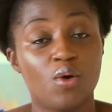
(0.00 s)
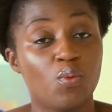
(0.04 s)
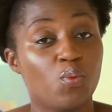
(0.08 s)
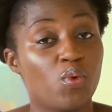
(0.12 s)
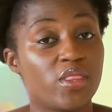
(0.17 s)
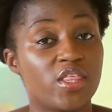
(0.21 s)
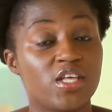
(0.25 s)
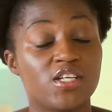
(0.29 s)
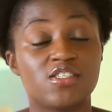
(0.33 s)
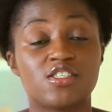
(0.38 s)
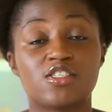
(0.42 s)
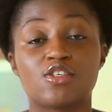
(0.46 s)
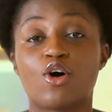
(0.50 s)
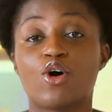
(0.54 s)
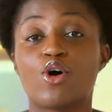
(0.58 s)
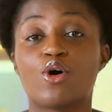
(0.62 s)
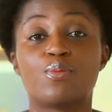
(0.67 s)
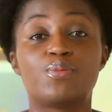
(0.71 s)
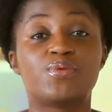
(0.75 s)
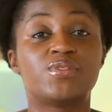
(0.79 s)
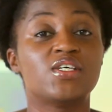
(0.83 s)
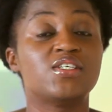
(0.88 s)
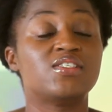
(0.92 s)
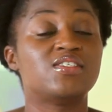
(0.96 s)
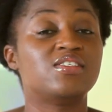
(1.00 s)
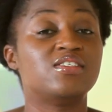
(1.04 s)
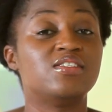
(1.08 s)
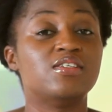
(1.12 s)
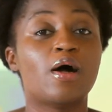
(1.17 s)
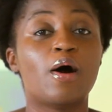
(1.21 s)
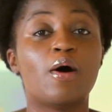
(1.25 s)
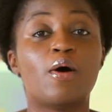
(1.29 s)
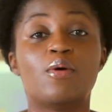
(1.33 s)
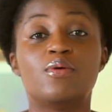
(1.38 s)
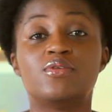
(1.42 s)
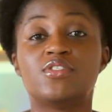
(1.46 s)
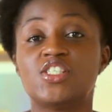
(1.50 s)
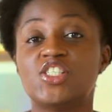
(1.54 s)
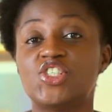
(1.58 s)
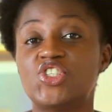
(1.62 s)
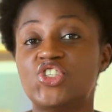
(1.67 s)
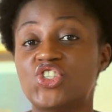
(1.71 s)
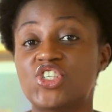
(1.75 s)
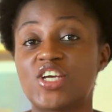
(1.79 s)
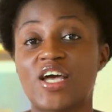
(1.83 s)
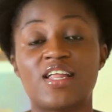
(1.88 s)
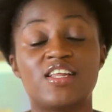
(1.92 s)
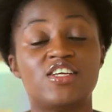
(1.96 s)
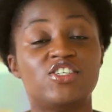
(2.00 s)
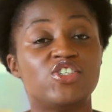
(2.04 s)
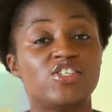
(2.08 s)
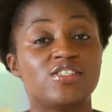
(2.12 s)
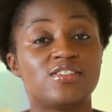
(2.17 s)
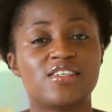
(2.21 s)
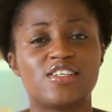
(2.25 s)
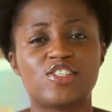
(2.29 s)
With its ups, its downs, its challenges,